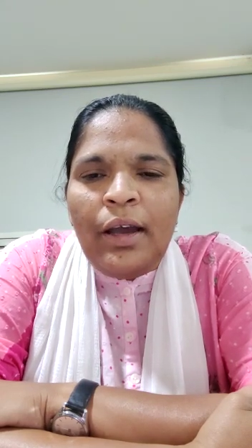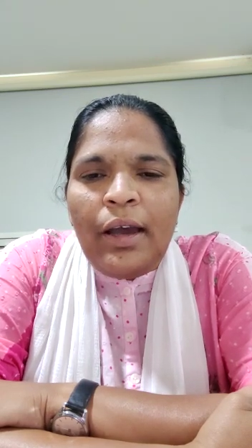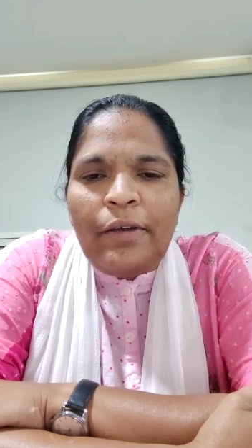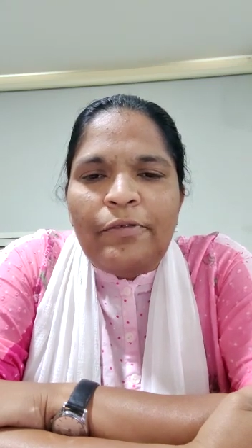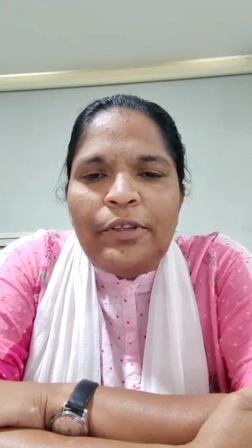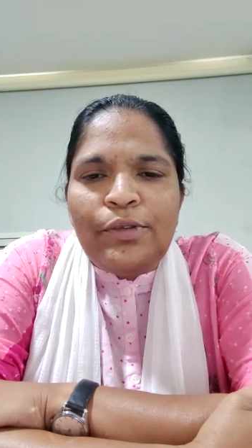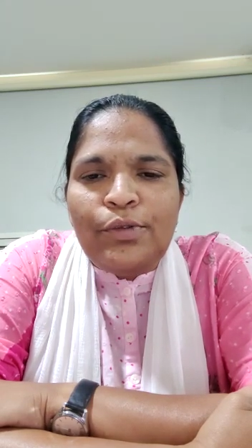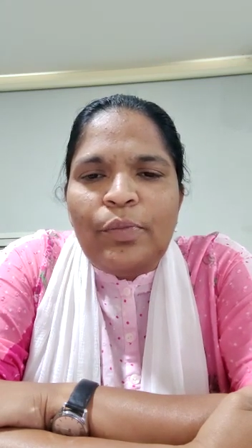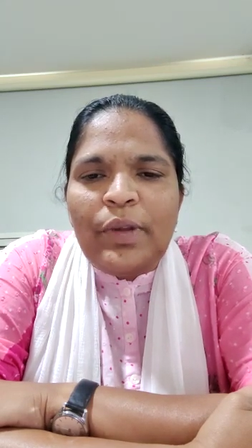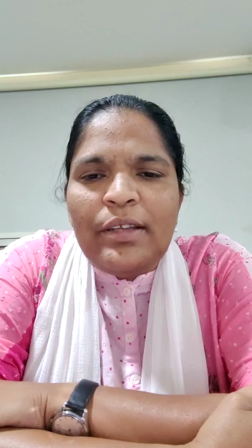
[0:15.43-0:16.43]
I have seen
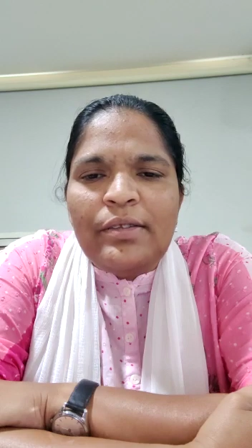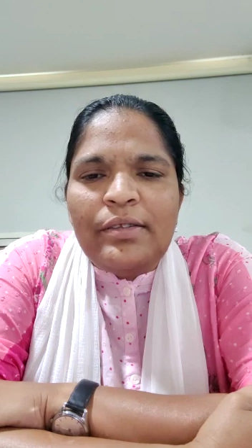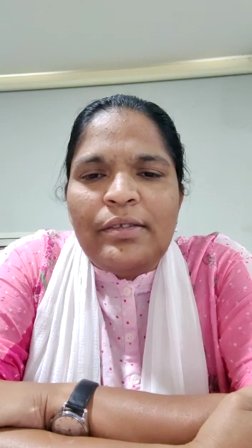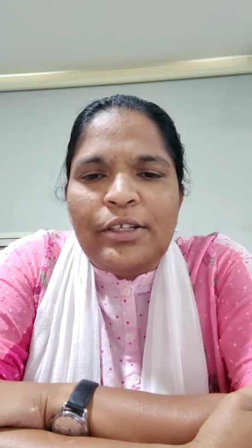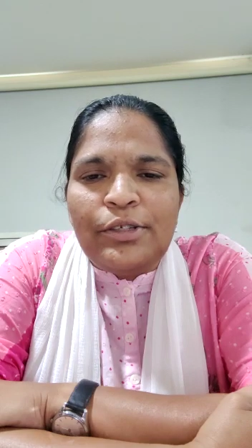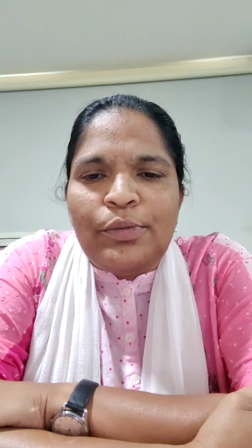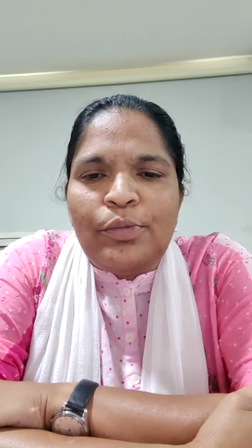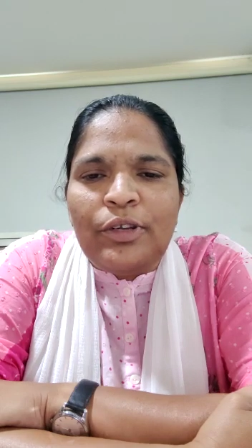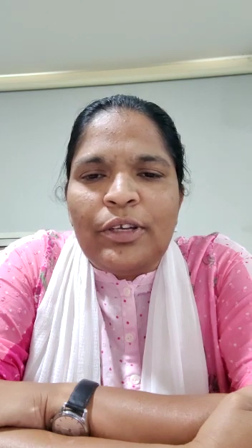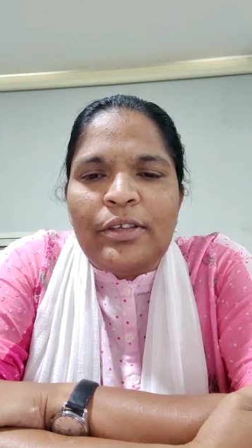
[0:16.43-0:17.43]
so many
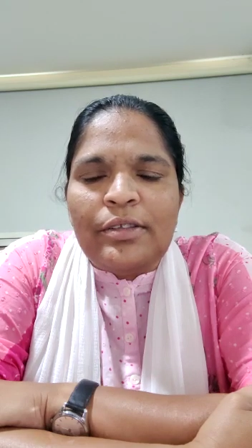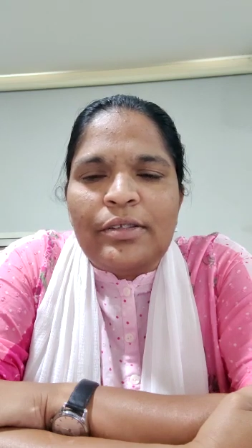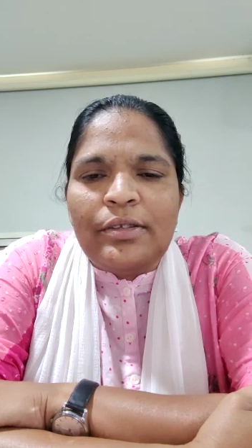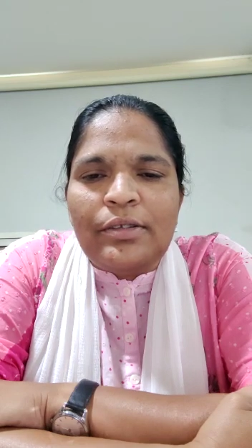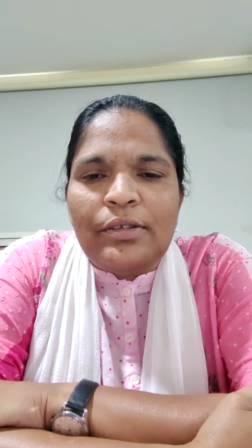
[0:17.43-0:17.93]
testimonials,